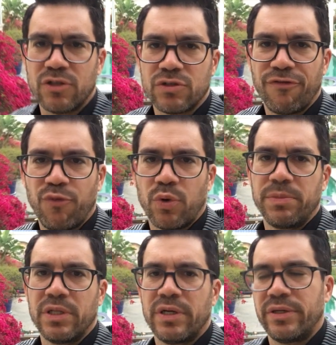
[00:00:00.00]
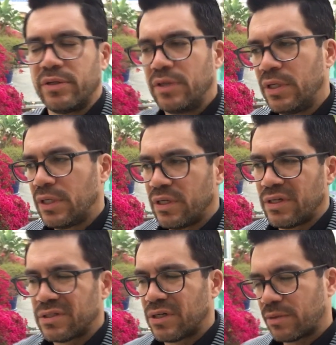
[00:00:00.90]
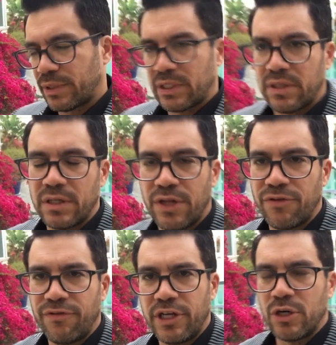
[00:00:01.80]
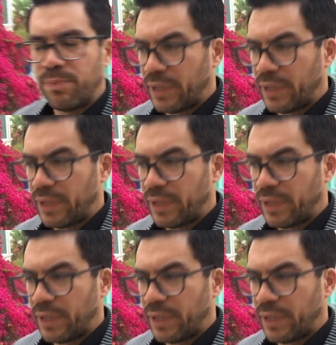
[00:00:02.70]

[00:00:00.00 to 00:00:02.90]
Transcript: There's a formula. I'll talk about that in another video.